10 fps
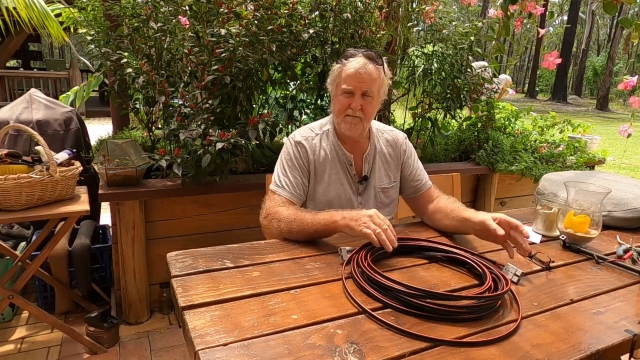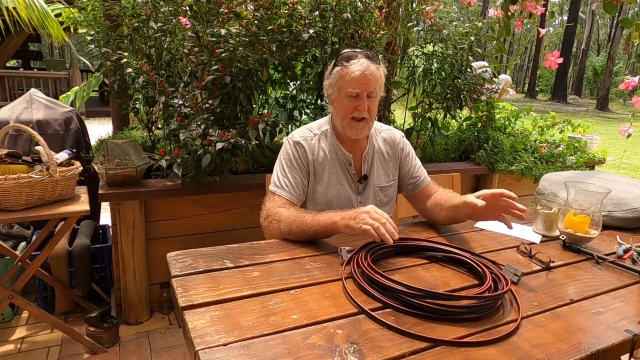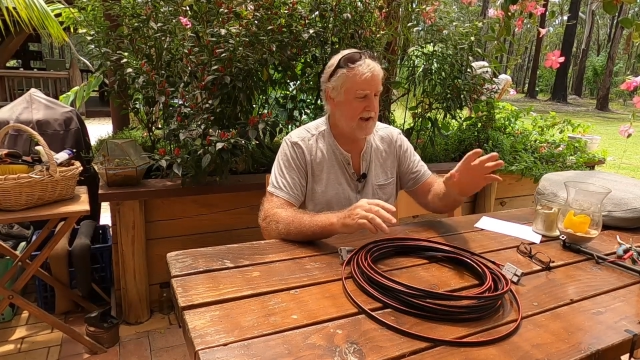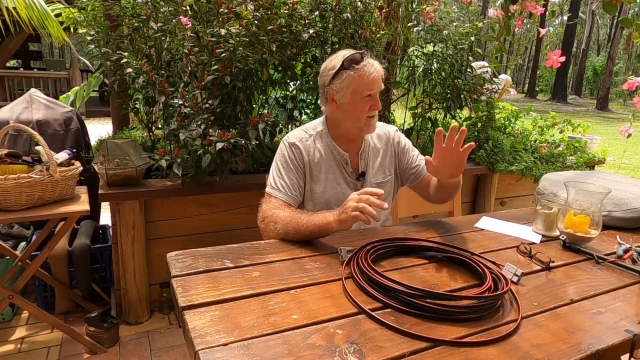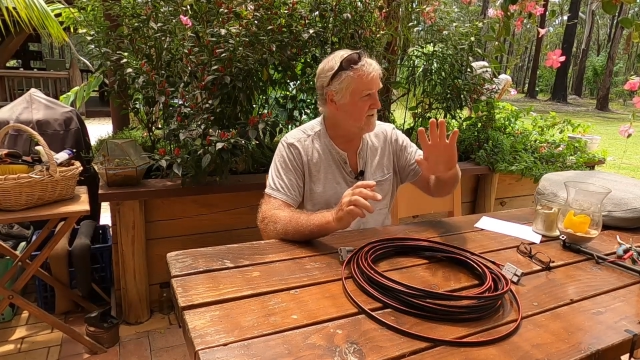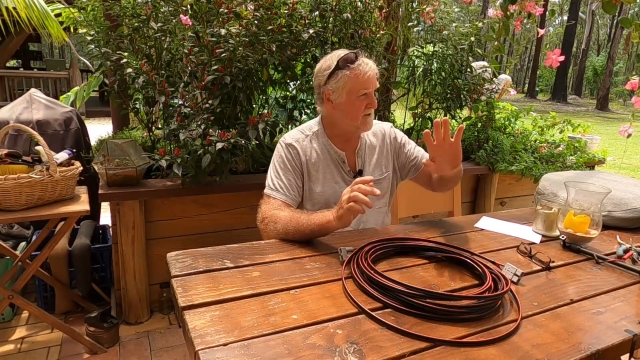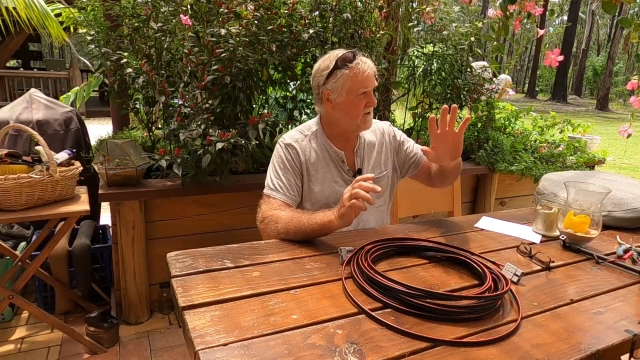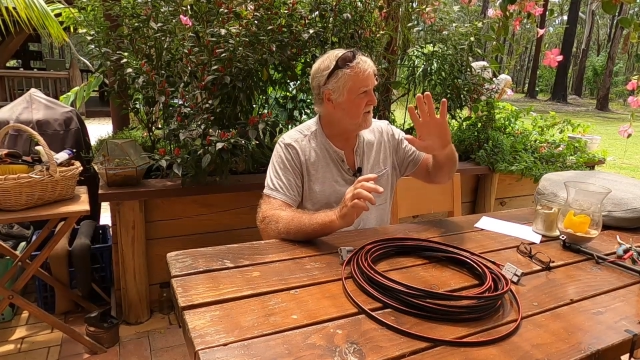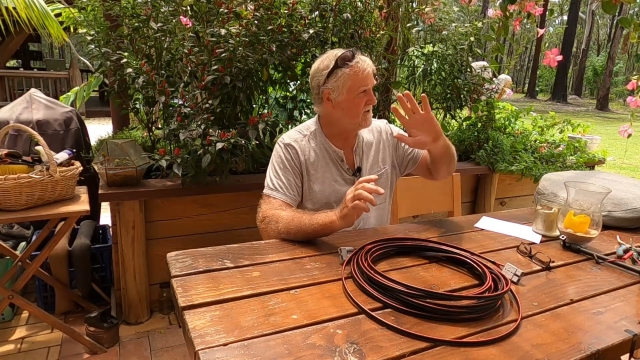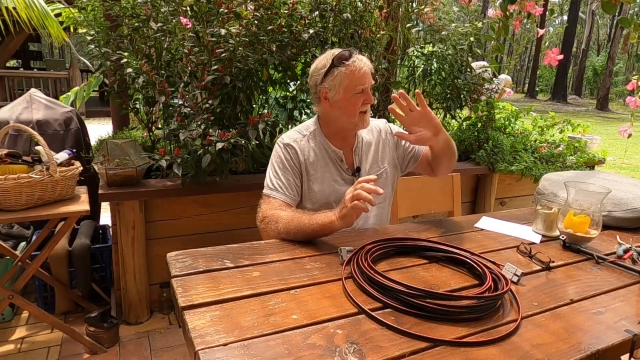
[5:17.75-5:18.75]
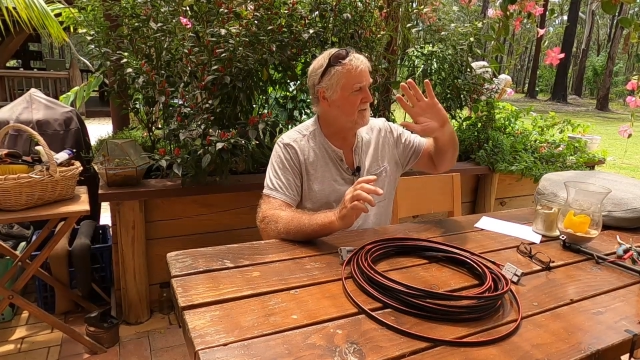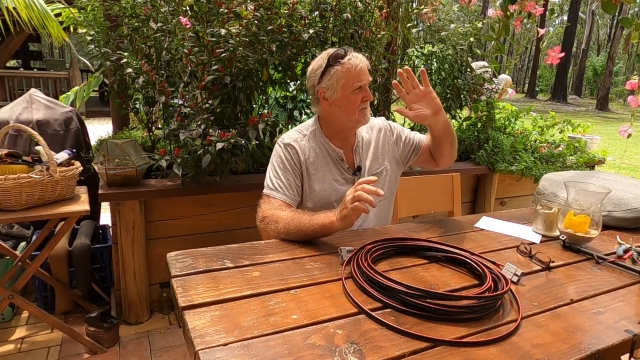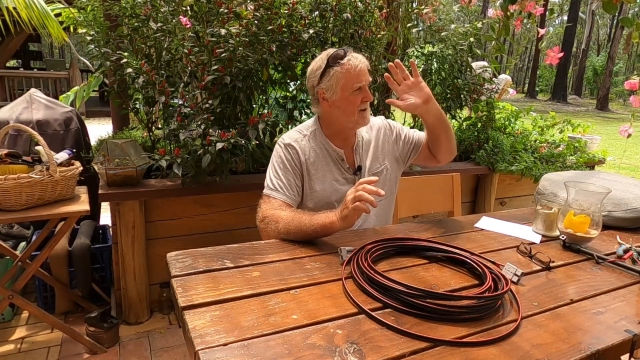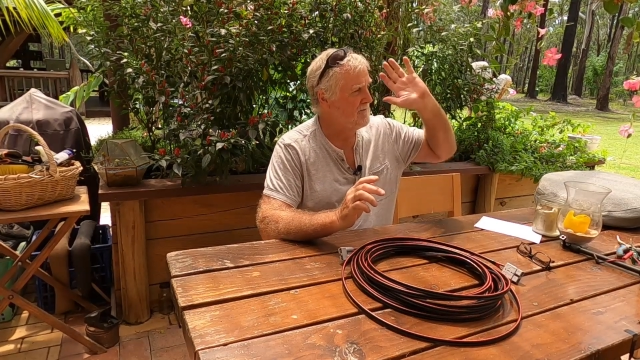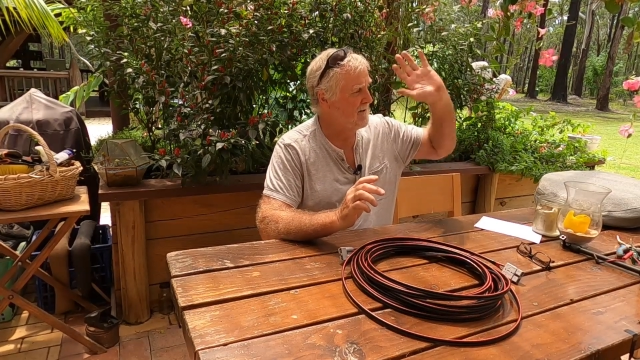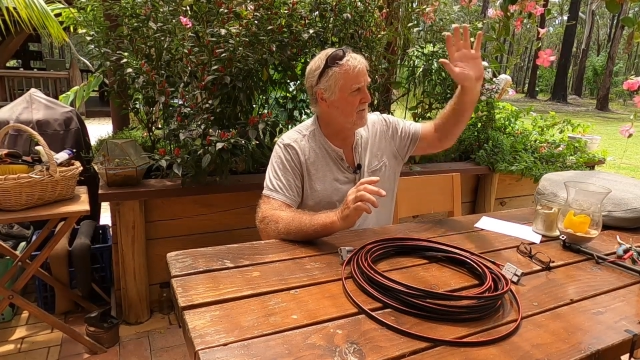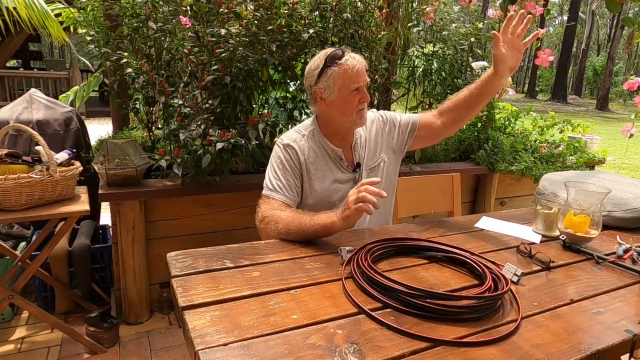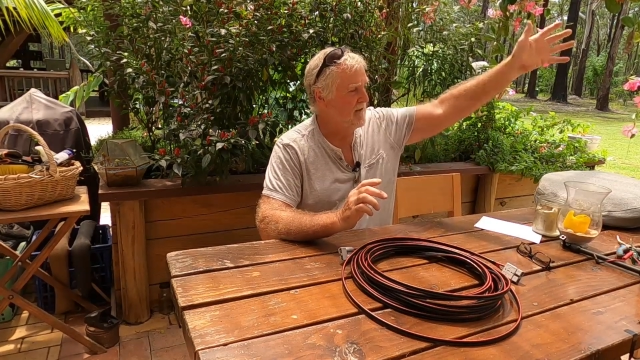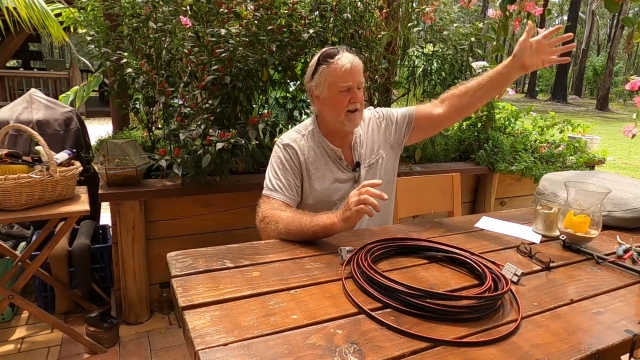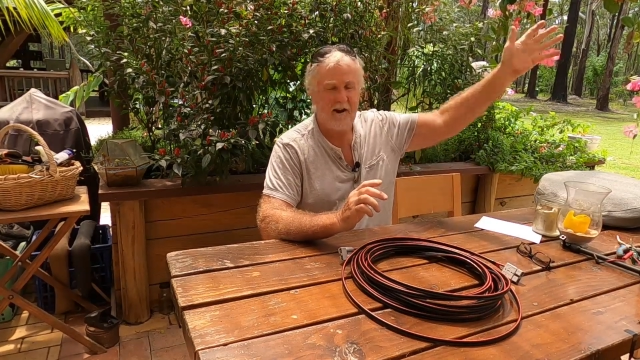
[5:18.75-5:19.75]
Man, you should have seen, we were
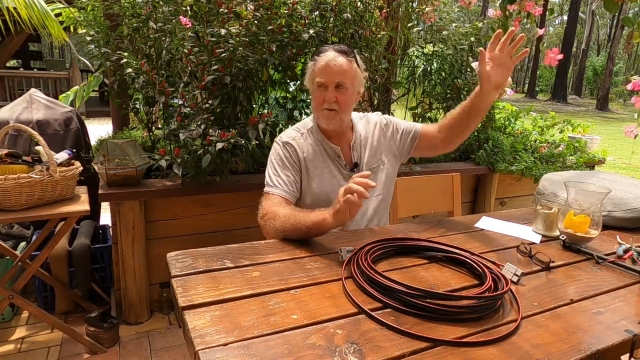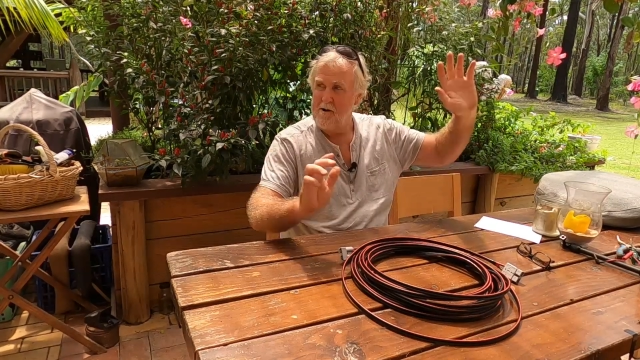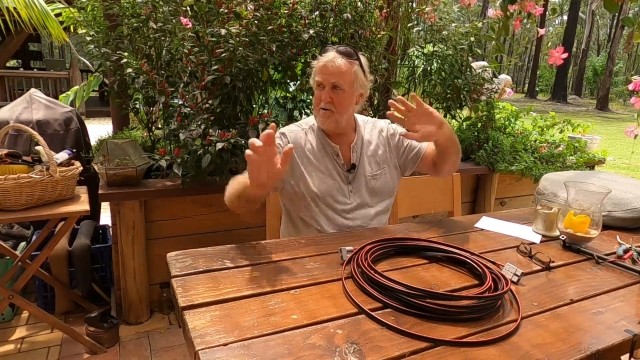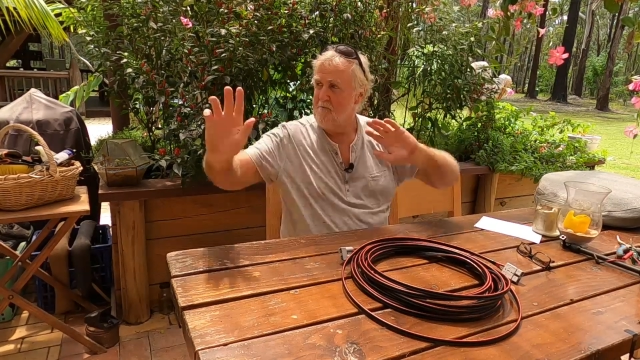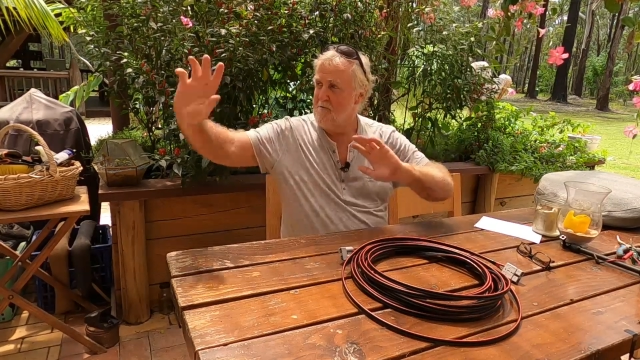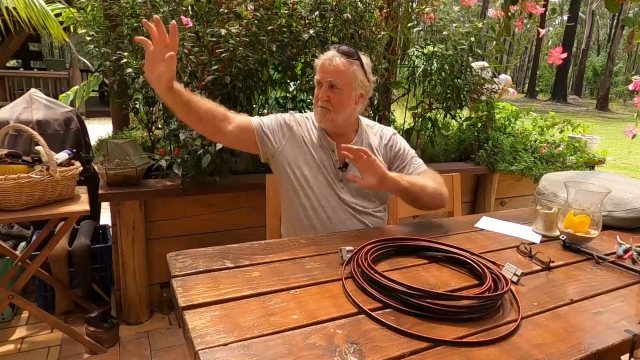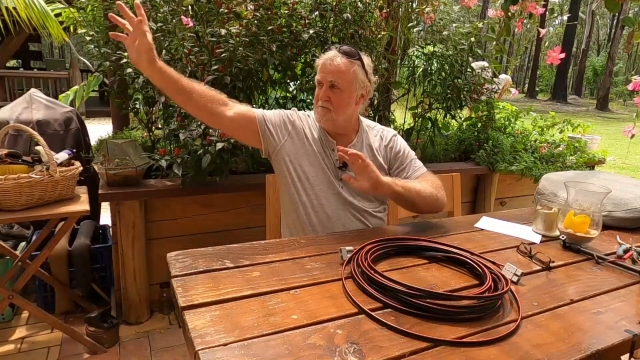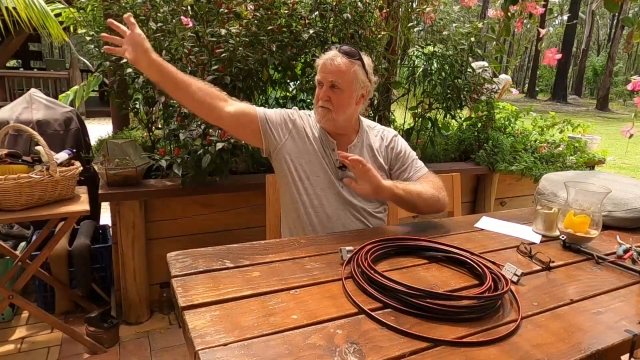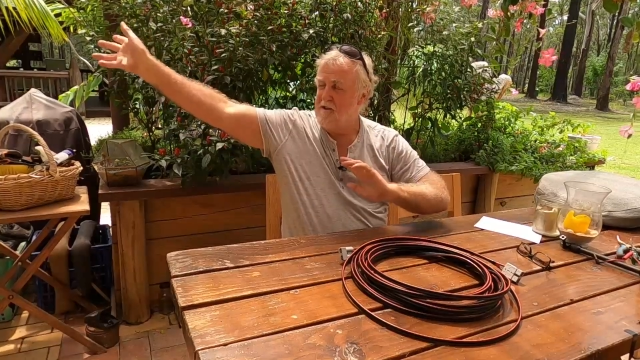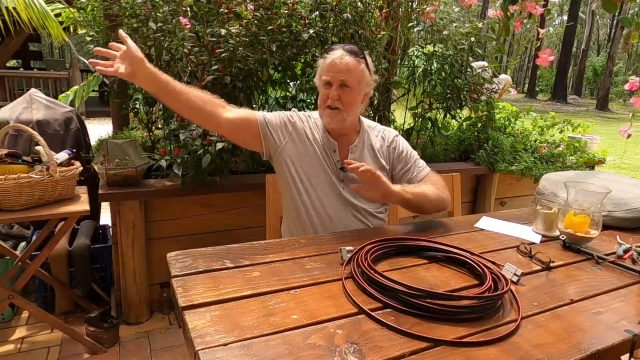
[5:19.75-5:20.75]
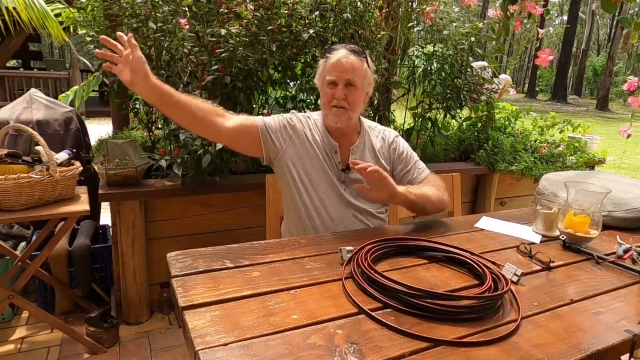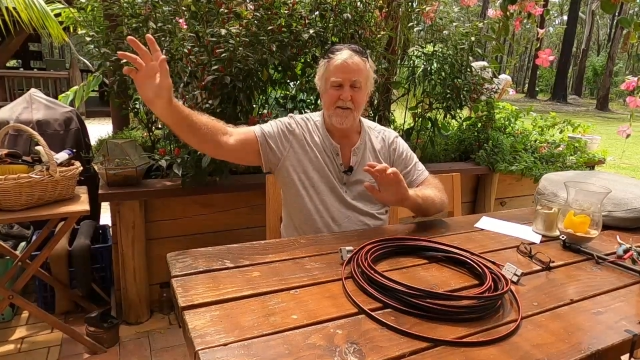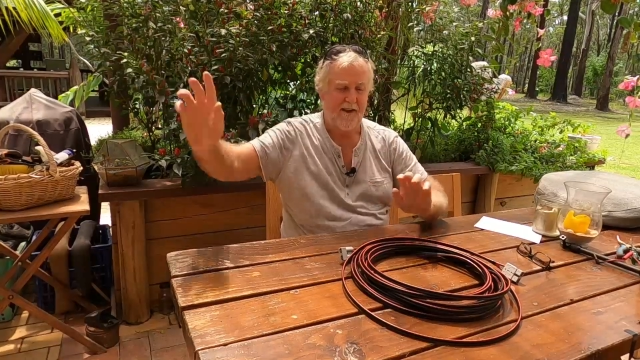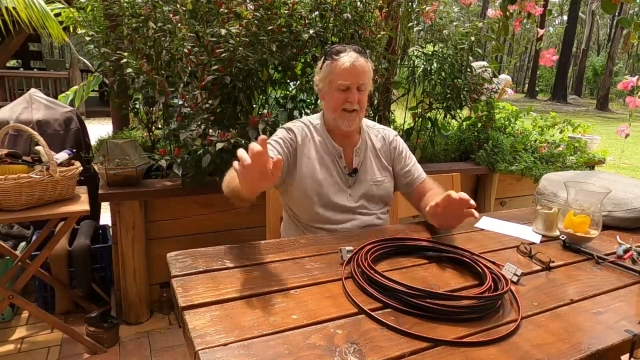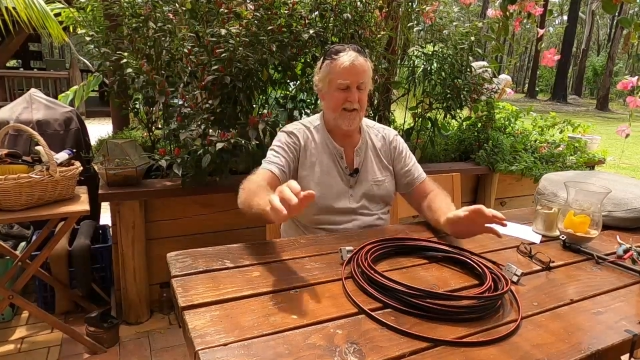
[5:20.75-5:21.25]
over there. We were over there.